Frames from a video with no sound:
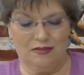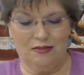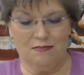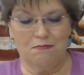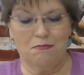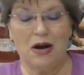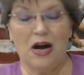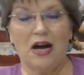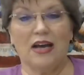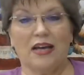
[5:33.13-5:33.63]

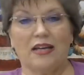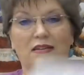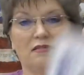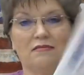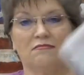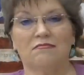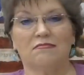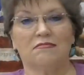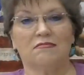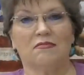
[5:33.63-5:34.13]

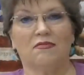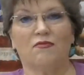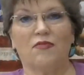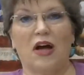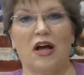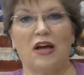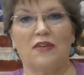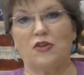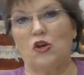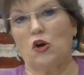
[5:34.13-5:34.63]
mine
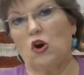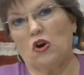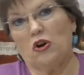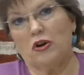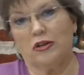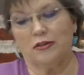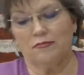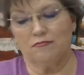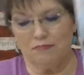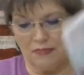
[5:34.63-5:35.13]
5
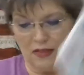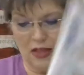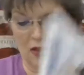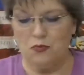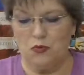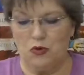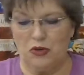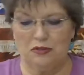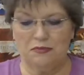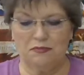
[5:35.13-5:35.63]
yard
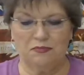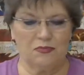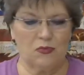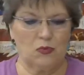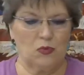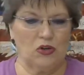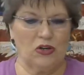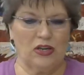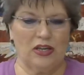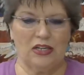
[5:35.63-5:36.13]
and
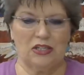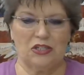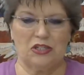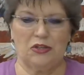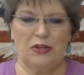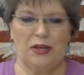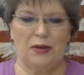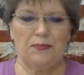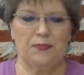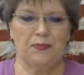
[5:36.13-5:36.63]
we'll get it
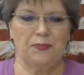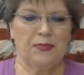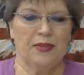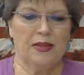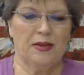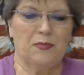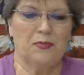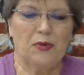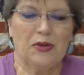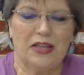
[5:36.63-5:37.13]
to you.
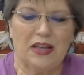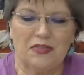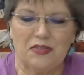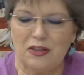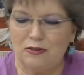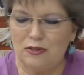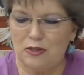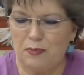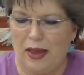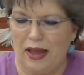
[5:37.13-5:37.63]
We got
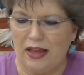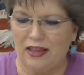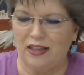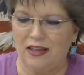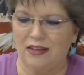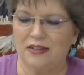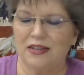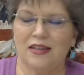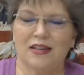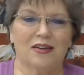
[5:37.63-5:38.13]
those back
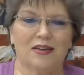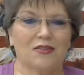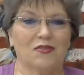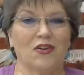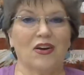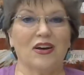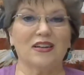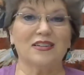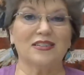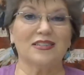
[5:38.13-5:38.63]
in.
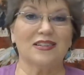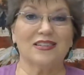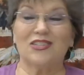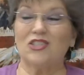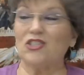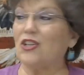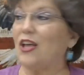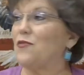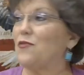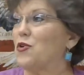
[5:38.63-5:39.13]
We've got
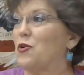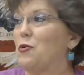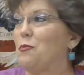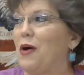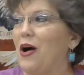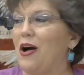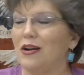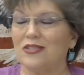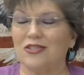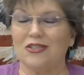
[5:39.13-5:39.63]
several
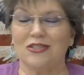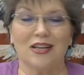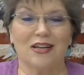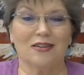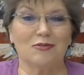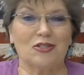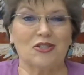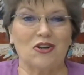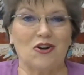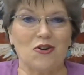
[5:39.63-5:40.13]
boxes.
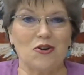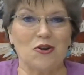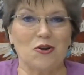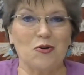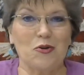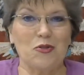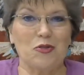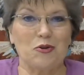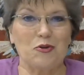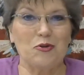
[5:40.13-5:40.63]
I was starting to
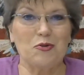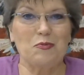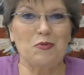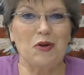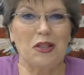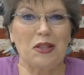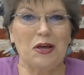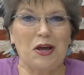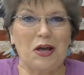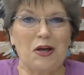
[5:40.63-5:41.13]
go through them
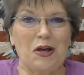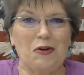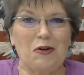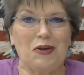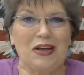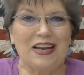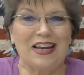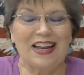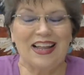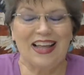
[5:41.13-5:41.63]
while ago,
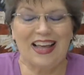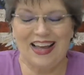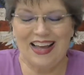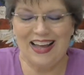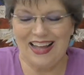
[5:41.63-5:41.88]
and